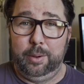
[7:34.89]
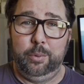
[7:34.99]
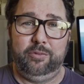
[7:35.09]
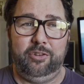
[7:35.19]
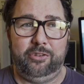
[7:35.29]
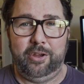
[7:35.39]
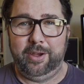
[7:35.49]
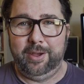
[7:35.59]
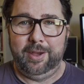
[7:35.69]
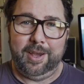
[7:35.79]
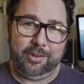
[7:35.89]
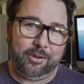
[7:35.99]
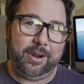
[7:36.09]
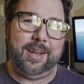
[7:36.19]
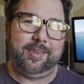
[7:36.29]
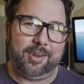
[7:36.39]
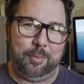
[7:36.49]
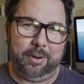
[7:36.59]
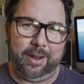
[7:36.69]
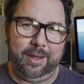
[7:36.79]
we've just, it's got an
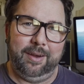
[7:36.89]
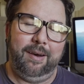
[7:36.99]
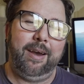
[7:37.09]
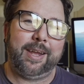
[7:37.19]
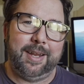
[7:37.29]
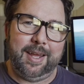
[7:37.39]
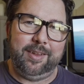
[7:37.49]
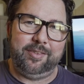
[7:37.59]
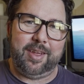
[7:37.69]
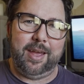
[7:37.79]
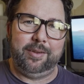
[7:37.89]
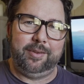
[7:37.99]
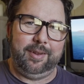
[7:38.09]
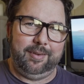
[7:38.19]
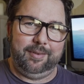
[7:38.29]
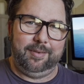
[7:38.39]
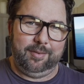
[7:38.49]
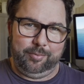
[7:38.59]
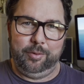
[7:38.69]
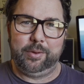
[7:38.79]
intercom on it. I can hear sound
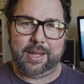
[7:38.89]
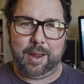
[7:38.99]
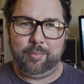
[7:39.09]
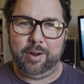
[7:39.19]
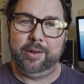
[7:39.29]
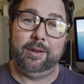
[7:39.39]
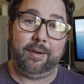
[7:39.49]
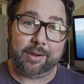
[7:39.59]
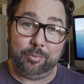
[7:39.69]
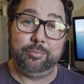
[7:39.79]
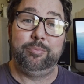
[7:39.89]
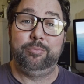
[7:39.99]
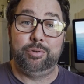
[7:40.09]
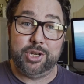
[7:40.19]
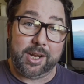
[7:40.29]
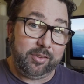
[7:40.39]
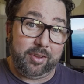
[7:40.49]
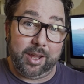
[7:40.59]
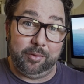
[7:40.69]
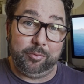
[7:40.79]
through the camera and then I can project
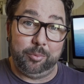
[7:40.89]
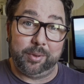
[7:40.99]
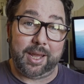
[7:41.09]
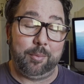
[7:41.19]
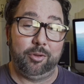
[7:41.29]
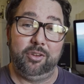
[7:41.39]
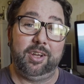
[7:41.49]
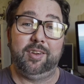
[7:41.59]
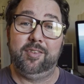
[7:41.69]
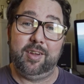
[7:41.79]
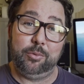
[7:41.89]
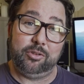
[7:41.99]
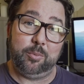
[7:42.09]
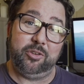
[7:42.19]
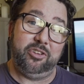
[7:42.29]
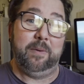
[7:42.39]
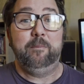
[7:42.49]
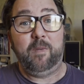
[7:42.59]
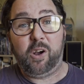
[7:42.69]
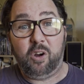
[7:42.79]
sound from the camera so you can tell someone to
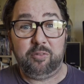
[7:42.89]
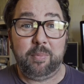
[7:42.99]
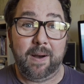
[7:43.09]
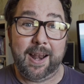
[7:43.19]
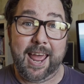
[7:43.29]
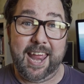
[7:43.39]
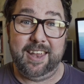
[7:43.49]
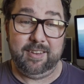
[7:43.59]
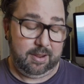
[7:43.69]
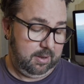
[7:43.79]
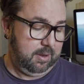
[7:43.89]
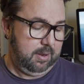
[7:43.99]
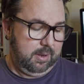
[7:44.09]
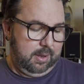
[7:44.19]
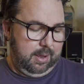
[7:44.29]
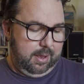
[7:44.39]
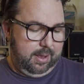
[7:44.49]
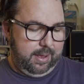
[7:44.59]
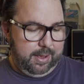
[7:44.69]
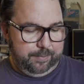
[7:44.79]
off my land.
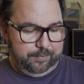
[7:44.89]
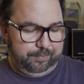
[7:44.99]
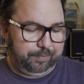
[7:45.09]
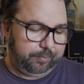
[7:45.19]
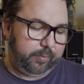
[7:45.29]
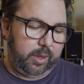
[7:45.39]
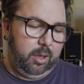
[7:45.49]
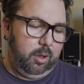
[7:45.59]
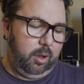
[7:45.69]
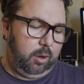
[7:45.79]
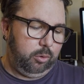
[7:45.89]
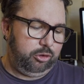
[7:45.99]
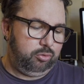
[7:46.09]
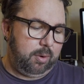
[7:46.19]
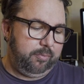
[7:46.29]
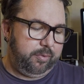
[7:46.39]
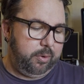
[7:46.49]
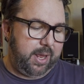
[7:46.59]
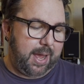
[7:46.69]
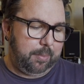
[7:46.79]
Um, we'll just run through
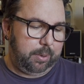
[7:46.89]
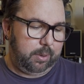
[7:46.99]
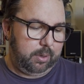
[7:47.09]
the app,